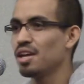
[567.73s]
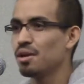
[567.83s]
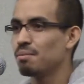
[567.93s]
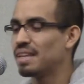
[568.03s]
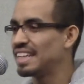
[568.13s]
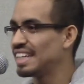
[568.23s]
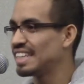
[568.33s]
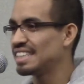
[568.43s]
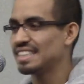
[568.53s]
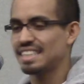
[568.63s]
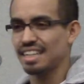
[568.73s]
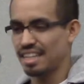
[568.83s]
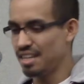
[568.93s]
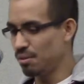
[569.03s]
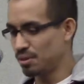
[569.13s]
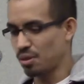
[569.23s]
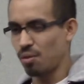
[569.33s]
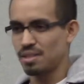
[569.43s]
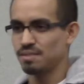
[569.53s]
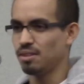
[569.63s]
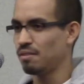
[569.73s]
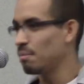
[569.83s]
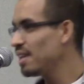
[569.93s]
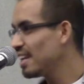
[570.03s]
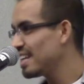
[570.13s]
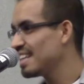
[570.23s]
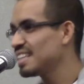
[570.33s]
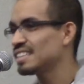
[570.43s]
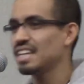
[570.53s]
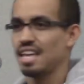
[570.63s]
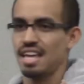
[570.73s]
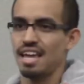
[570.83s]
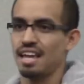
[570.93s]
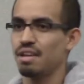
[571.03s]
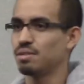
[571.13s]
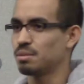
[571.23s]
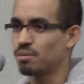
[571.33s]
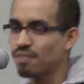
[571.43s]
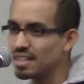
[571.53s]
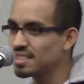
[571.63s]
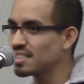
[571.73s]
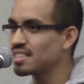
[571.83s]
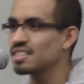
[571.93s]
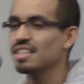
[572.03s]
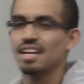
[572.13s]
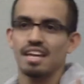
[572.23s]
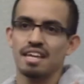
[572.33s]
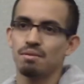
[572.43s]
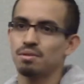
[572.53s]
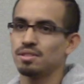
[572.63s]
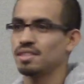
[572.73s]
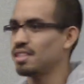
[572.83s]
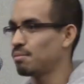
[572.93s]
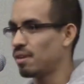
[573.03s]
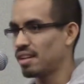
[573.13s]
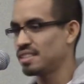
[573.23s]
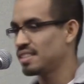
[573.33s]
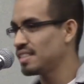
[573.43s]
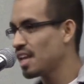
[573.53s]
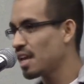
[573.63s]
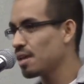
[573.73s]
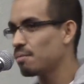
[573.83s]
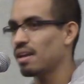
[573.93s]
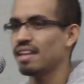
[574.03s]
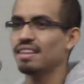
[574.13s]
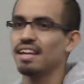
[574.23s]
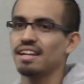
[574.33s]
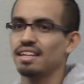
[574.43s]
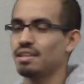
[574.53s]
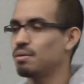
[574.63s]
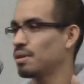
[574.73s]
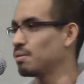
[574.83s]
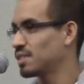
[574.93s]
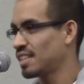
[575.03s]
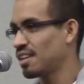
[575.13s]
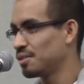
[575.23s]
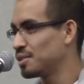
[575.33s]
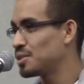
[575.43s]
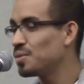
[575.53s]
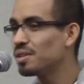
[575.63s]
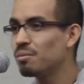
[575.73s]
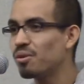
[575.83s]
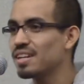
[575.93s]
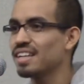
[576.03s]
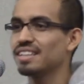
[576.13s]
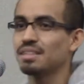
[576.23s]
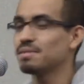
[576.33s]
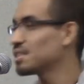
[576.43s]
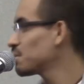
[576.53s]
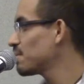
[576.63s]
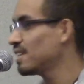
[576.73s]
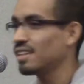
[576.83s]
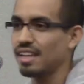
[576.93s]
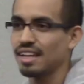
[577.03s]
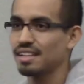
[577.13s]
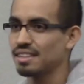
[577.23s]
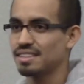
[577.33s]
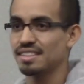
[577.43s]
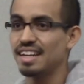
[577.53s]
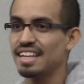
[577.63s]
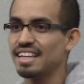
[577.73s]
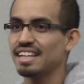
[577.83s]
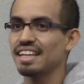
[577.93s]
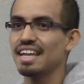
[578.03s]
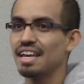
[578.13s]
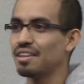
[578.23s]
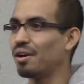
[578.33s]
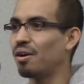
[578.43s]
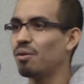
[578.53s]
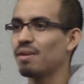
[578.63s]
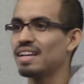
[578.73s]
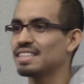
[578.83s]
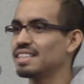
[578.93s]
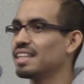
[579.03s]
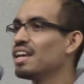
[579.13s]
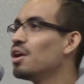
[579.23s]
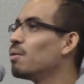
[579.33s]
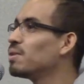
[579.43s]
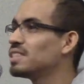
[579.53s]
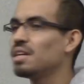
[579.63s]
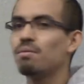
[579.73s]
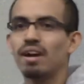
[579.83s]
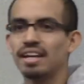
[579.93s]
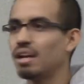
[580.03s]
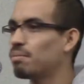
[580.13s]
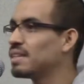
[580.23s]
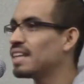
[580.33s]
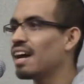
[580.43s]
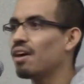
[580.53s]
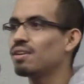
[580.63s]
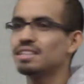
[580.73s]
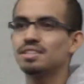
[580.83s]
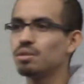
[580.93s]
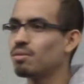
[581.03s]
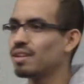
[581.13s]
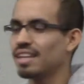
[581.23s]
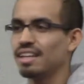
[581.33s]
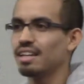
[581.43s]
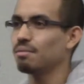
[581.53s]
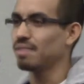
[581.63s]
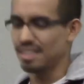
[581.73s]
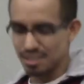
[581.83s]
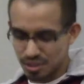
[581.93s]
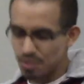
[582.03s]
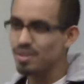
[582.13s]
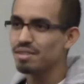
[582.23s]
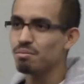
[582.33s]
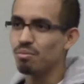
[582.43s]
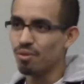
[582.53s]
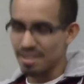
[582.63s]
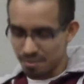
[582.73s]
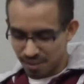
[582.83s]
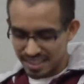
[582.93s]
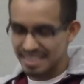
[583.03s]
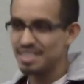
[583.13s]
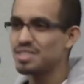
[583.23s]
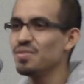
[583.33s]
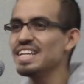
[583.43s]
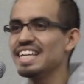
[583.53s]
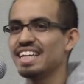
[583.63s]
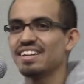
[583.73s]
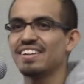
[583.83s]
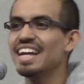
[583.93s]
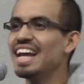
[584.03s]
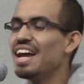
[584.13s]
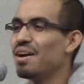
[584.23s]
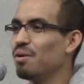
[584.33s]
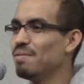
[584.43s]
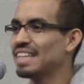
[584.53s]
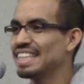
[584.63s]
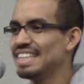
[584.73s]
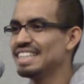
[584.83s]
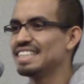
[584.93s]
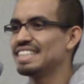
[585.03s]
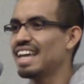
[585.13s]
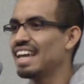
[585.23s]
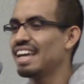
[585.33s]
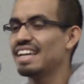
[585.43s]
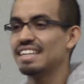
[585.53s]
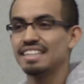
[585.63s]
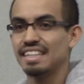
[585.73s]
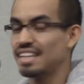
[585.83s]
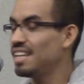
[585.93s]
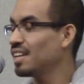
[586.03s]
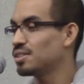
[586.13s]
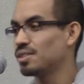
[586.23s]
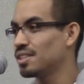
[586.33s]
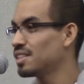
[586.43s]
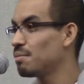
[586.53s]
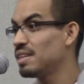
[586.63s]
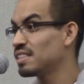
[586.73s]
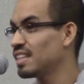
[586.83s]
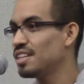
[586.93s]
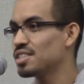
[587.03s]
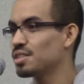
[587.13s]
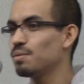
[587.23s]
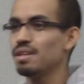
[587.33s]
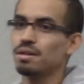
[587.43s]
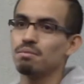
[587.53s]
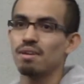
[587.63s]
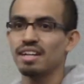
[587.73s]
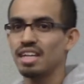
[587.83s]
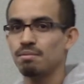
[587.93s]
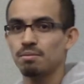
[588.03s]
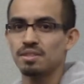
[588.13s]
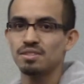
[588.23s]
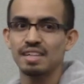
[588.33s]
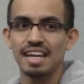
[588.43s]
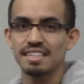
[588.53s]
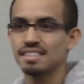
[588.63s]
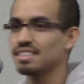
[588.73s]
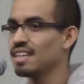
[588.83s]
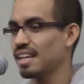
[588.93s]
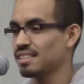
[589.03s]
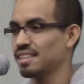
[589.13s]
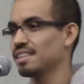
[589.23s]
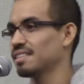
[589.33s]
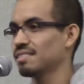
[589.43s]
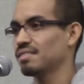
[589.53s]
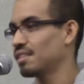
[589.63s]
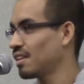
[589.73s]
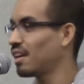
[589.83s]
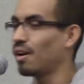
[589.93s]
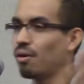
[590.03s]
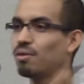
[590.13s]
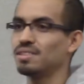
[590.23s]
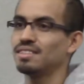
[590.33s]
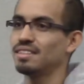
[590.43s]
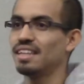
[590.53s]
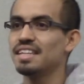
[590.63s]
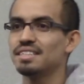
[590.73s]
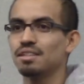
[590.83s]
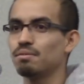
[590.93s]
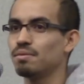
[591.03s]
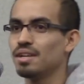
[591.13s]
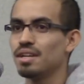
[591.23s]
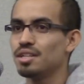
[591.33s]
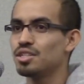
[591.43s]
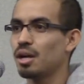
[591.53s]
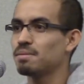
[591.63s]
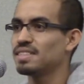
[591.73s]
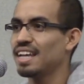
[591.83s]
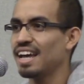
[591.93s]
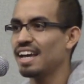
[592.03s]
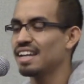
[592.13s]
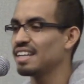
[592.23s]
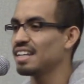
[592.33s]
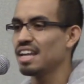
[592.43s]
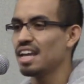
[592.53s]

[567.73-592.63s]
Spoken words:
because he was always involved in meetings, and he was a professor, and he was part of CCM, and then he would stay here until 2 in the morning. Sometimes we'll be like studying in the hallways, and we'll see him walking up and down and still working. And I'm like, it's 2 in the morning. What is he doing here? Oh my goodness! And he has such an amazing energy. We can barely keep up with 2 classes. He has like a whole list of jobs he had, and